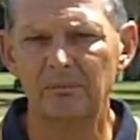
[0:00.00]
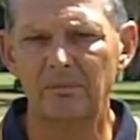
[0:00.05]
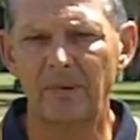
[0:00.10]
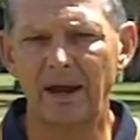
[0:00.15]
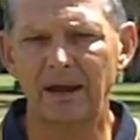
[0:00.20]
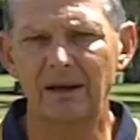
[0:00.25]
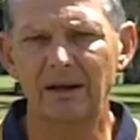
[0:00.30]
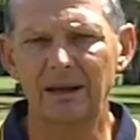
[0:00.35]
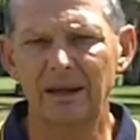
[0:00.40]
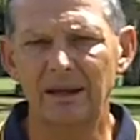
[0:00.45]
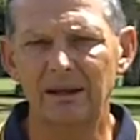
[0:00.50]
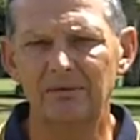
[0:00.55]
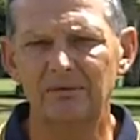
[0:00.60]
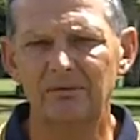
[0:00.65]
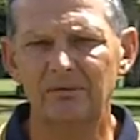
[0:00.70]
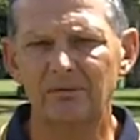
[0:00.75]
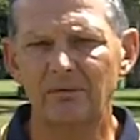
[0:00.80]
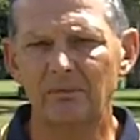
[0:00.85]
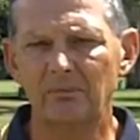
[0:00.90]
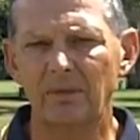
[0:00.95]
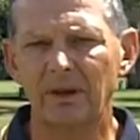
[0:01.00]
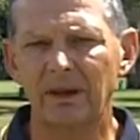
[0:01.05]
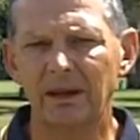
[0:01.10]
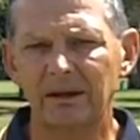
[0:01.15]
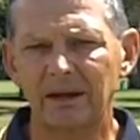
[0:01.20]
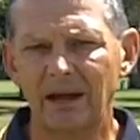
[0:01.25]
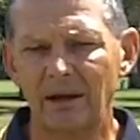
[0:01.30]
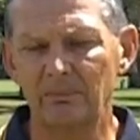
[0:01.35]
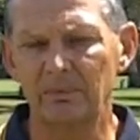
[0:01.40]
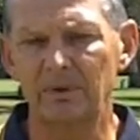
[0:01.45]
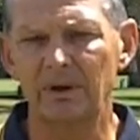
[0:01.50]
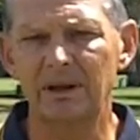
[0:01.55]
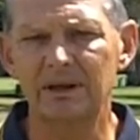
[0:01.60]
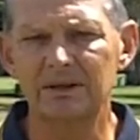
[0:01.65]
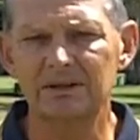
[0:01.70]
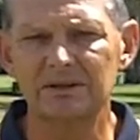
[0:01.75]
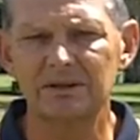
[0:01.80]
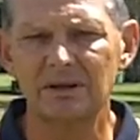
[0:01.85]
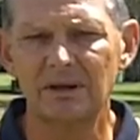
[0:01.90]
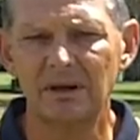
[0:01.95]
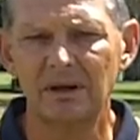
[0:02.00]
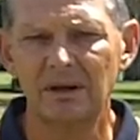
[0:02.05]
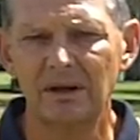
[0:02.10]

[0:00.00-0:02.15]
mainly from companies.